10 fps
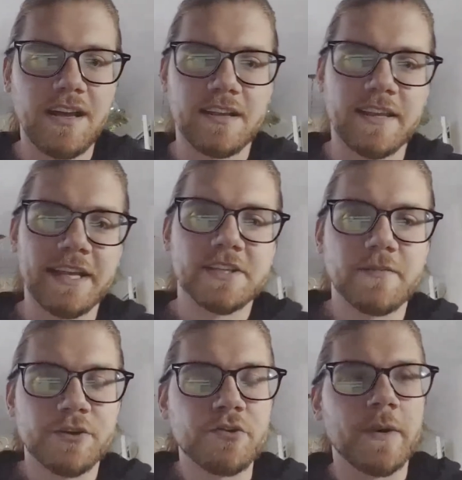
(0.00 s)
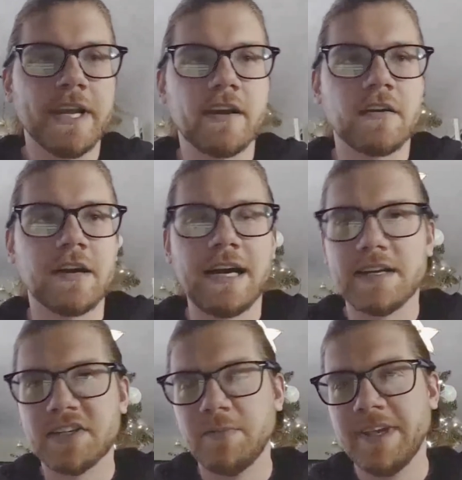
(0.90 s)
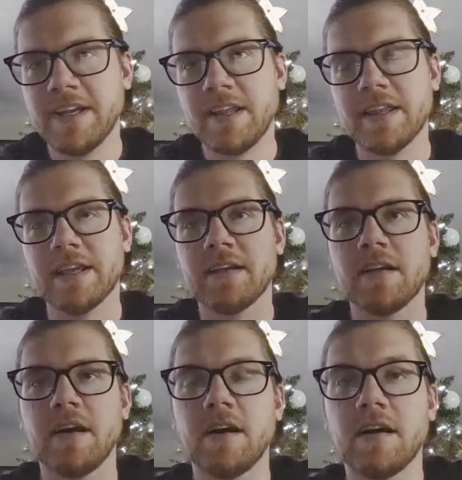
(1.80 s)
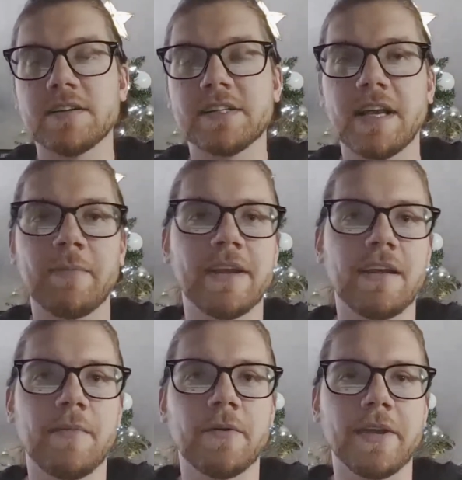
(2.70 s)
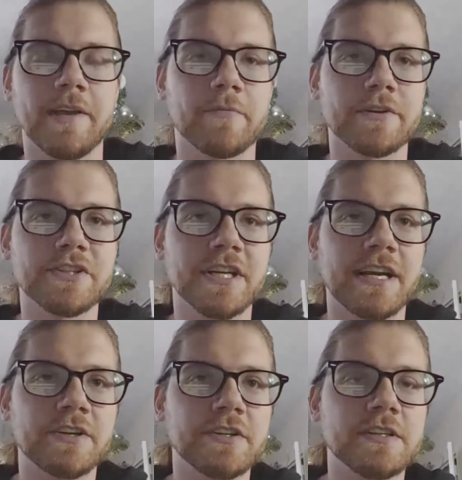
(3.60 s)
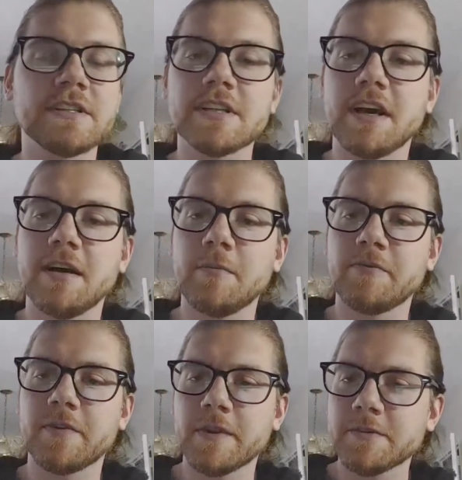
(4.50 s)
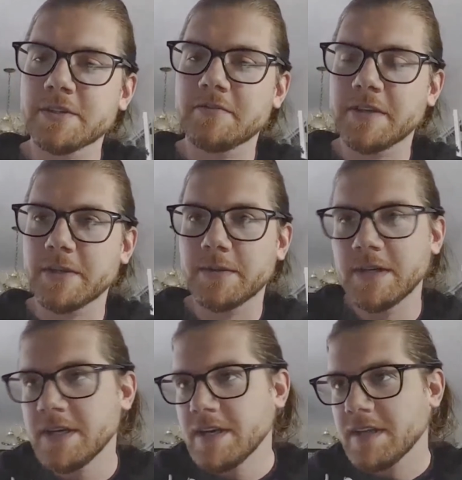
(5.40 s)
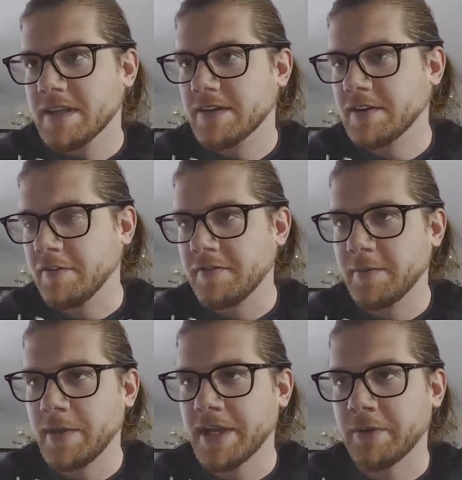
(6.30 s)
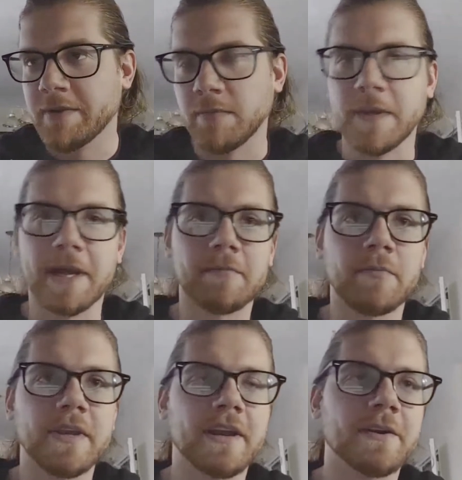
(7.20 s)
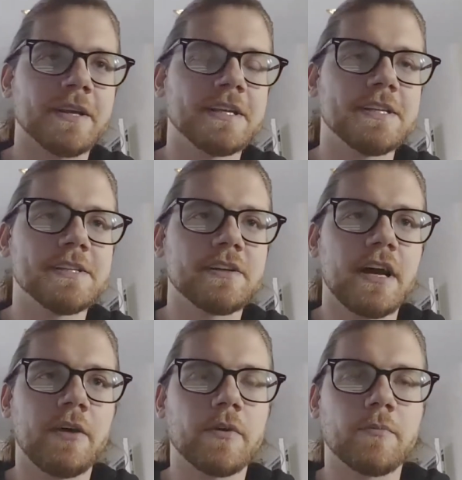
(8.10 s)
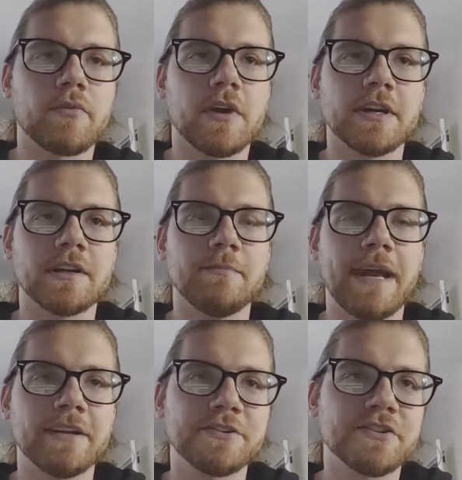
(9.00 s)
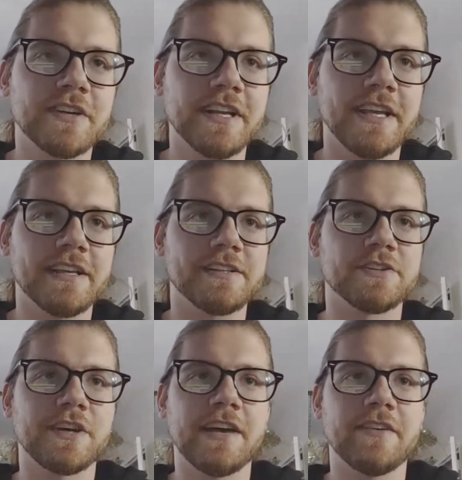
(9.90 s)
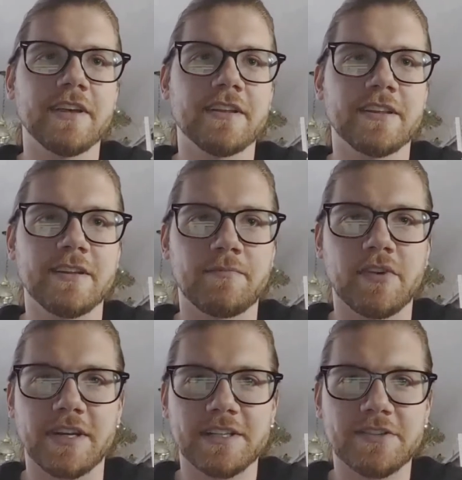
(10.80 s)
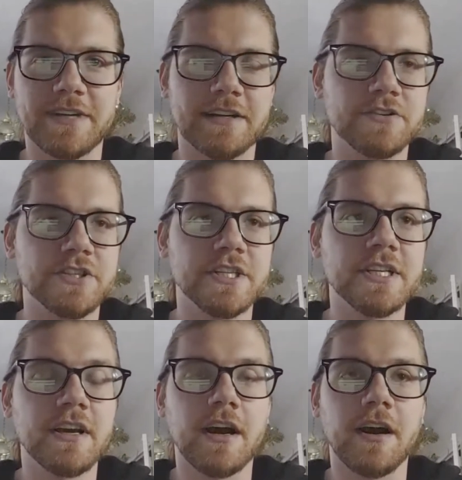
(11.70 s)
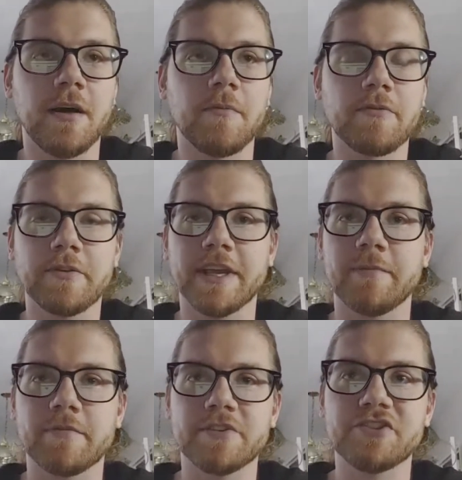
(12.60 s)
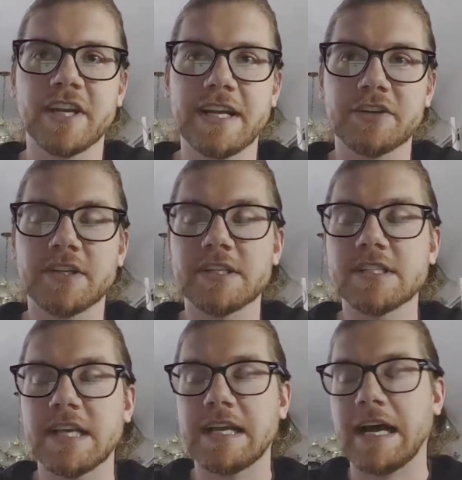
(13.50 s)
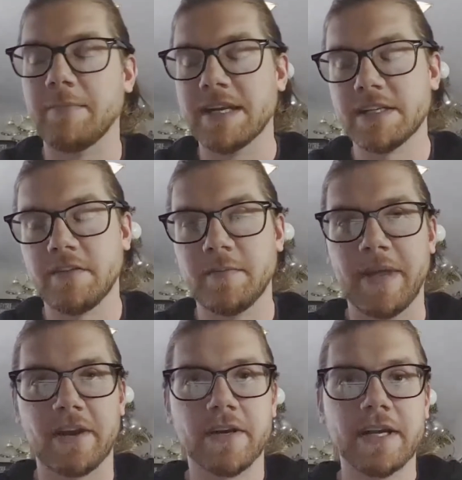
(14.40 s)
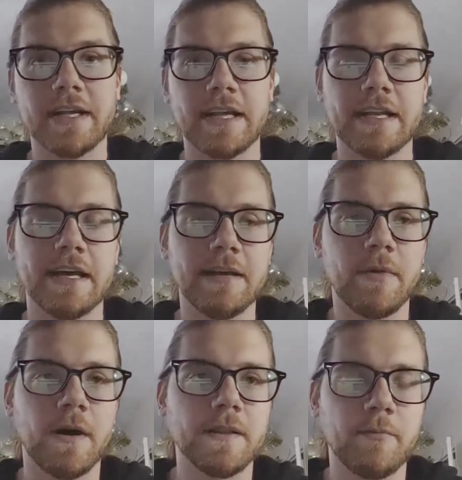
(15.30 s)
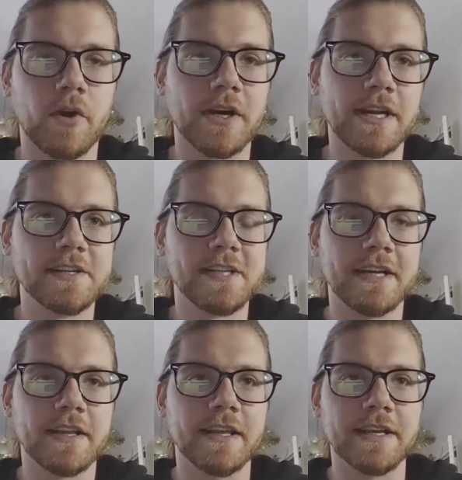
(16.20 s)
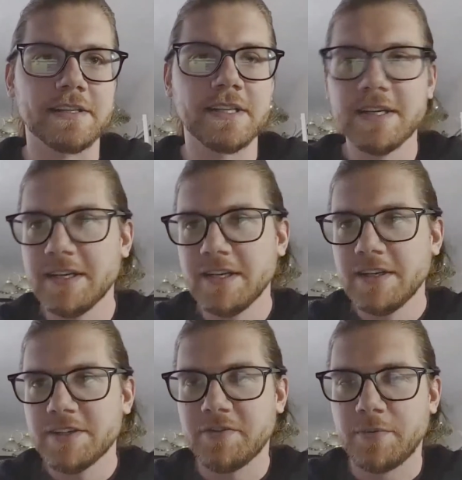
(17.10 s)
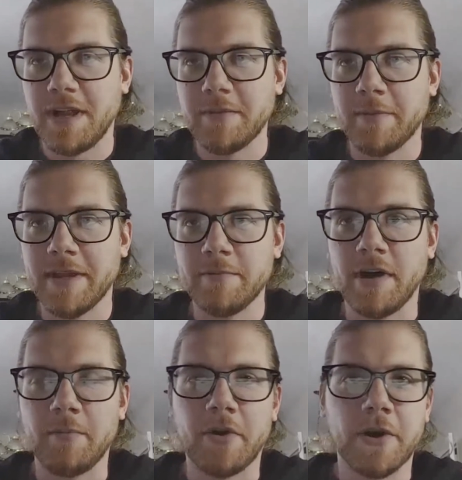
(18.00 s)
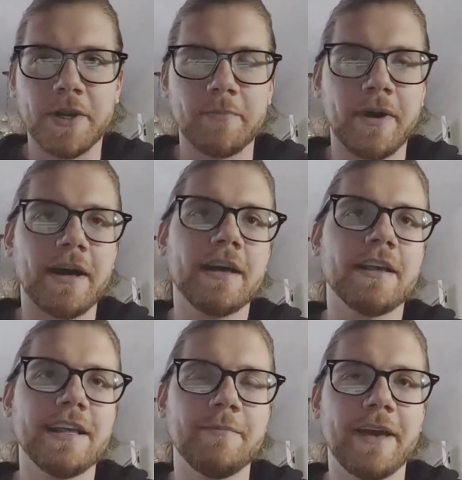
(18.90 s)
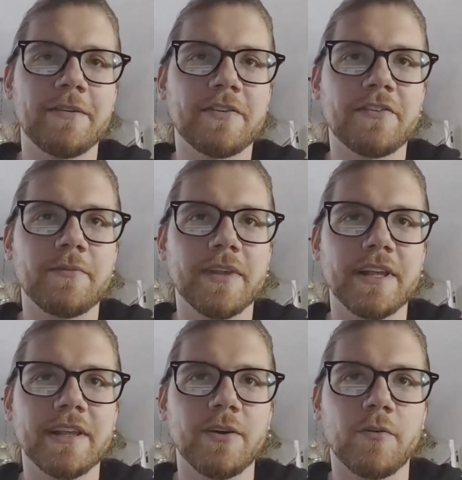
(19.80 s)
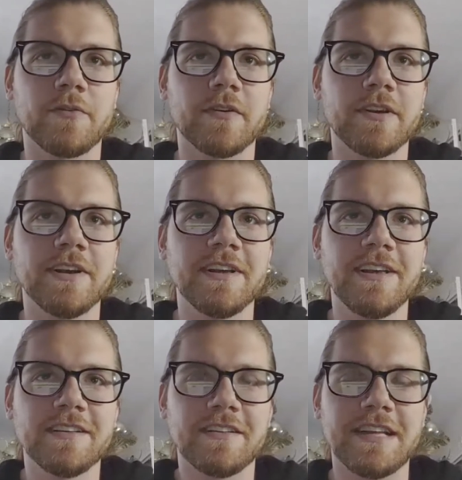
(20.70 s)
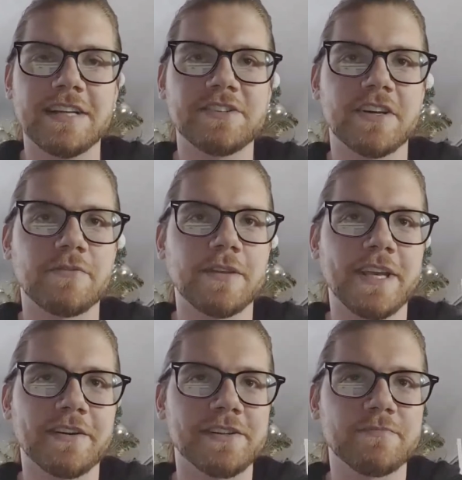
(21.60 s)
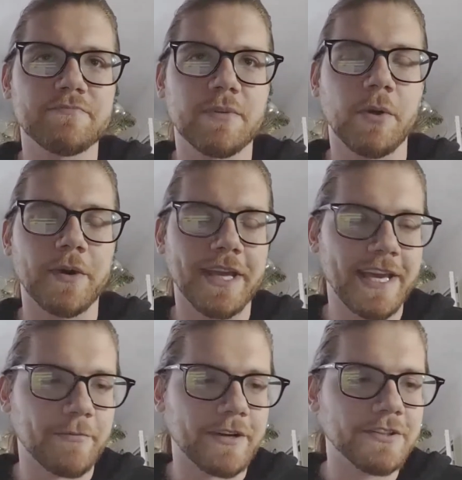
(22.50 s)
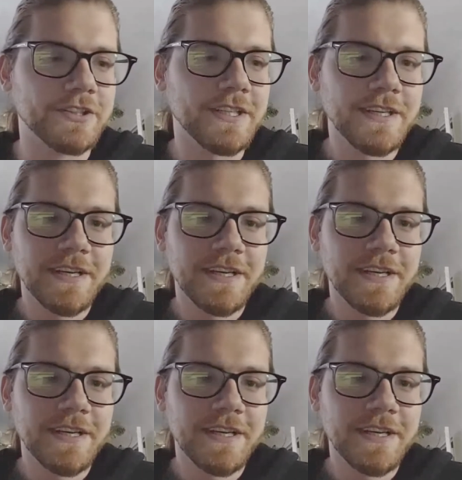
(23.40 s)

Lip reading: Hi, thanks for joining our Ask Me Anything segment about eBridge connections. For those of you that are not familiar with Blair, Blair is our product manager and he is driving the product strategy for eBridge connections. And I myself am Eric and I am on the marketing side of things. You've probably been bombarded by emails from me over the last several years promoting eBridge.